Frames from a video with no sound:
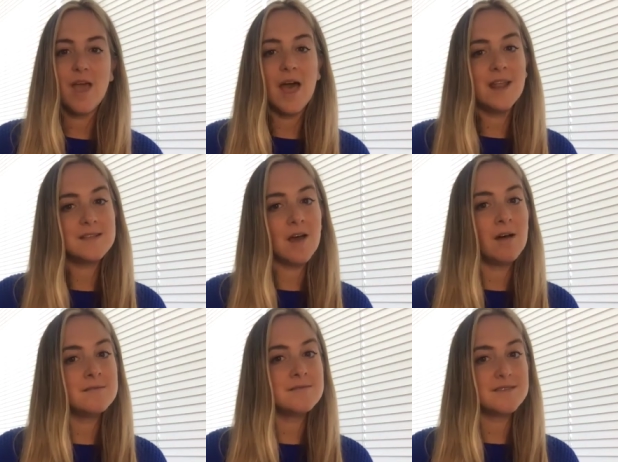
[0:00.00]
And it is
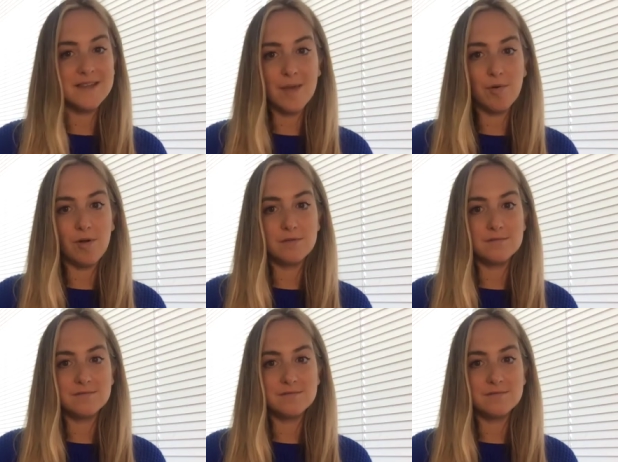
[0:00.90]
unstable.